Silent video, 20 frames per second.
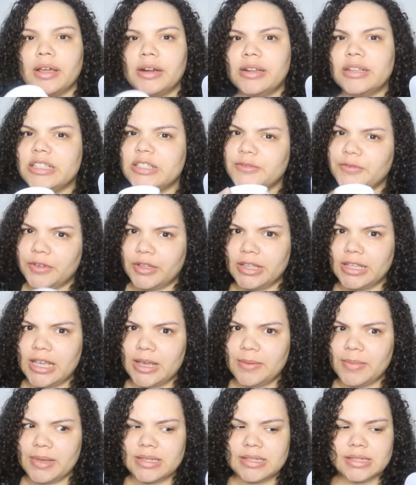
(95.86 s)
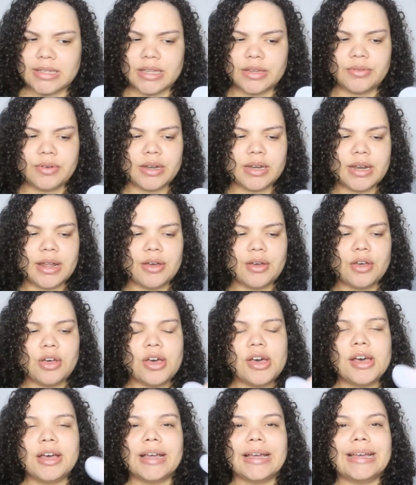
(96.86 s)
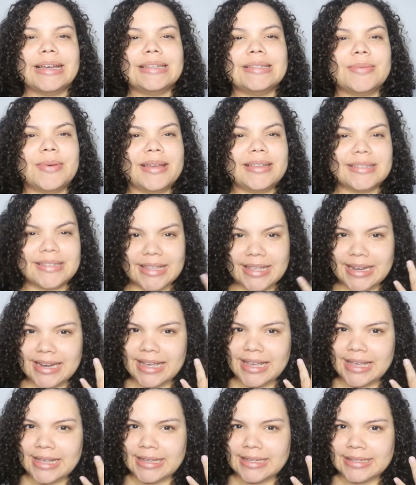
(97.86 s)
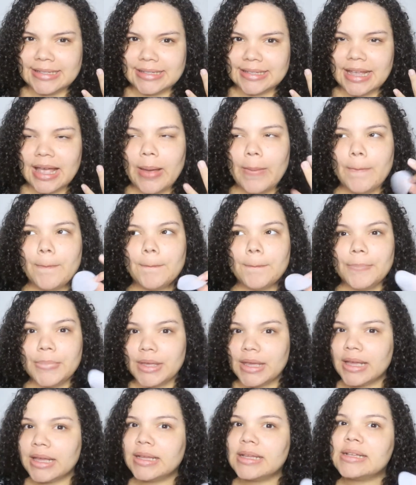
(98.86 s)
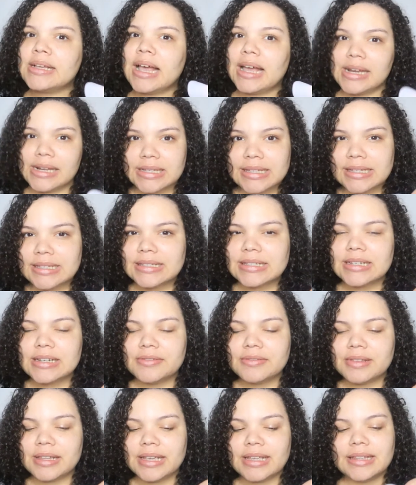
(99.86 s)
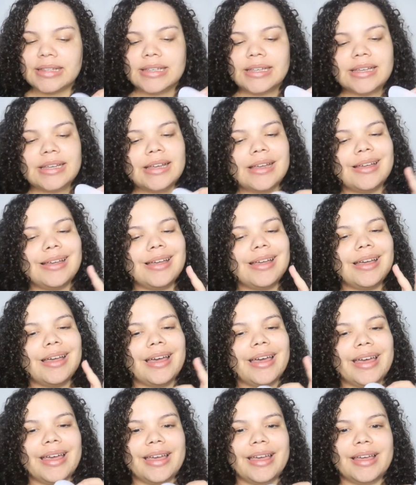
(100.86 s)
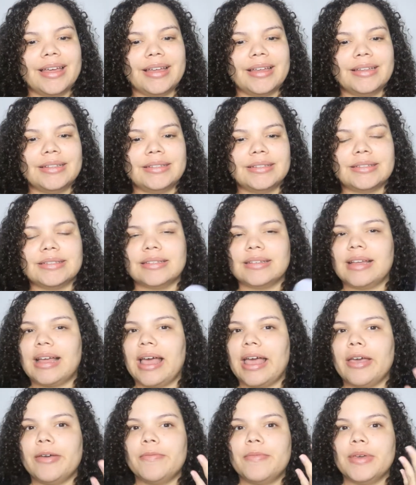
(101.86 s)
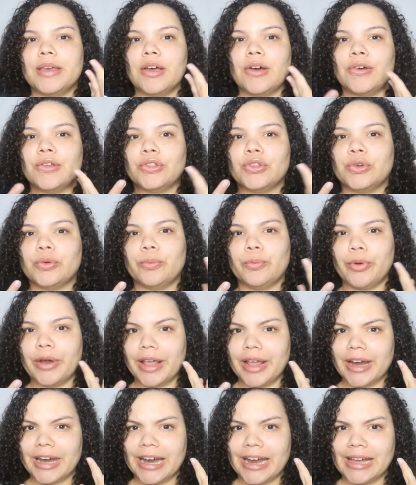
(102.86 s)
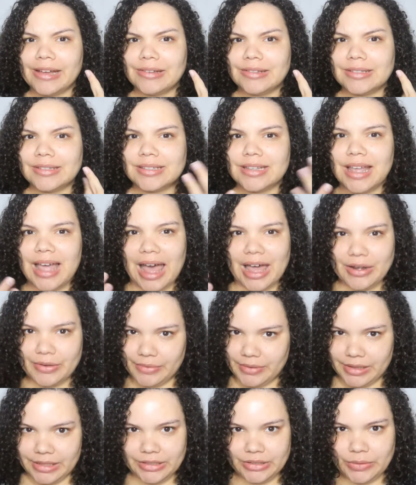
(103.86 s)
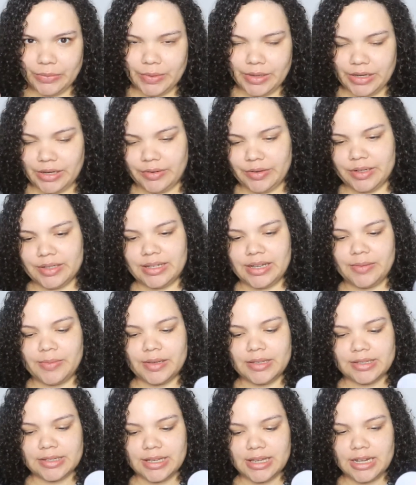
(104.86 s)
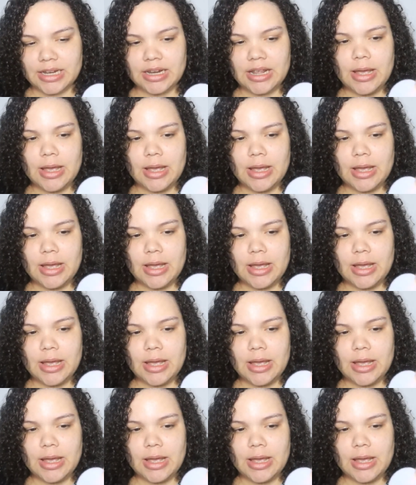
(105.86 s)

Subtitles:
gonna exfoliate my skin right now because my skin is being kind of sensitive lately, and I've been going through breakouts. I really don't want to irritate my skin.